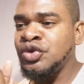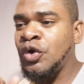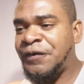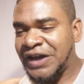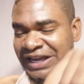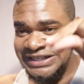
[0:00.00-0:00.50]

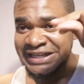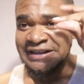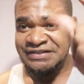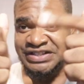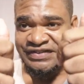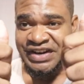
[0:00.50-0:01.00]
Don't forget to
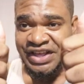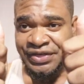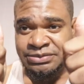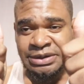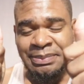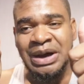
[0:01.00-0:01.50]
give this video a
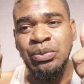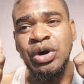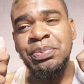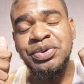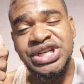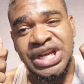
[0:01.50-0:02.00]
thumbs up. I
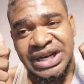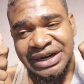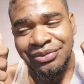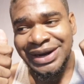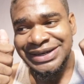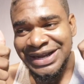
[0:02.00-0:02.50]
would appreciate
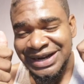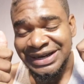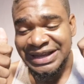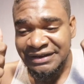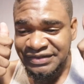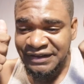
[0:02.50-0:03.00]
that right
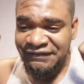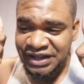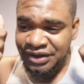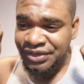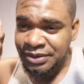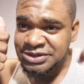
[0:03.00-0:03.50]
there. Give the
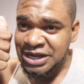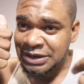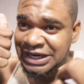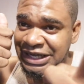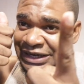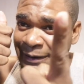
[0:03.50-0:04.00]
video a thumbs
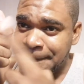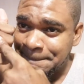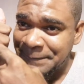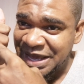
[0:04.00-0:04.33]
up. Click